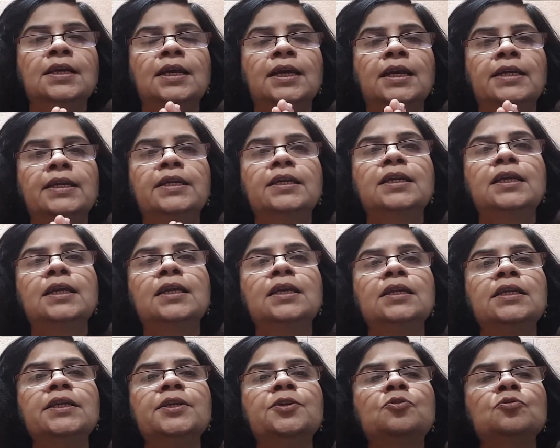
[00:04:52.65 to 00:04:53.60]
and it can
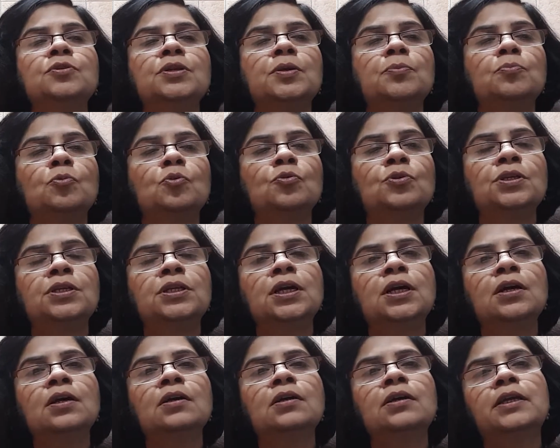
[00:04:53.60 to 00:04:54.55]
lead to
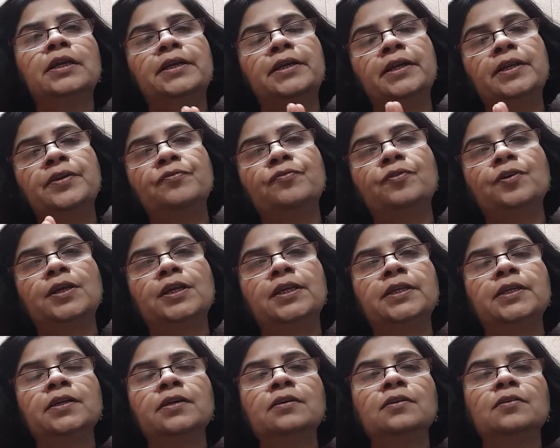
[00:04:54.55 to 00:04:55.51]
pneumonia, kidney
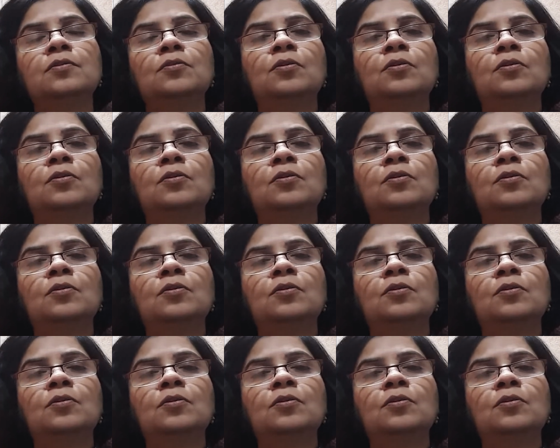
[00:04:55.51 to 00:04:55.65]
failure,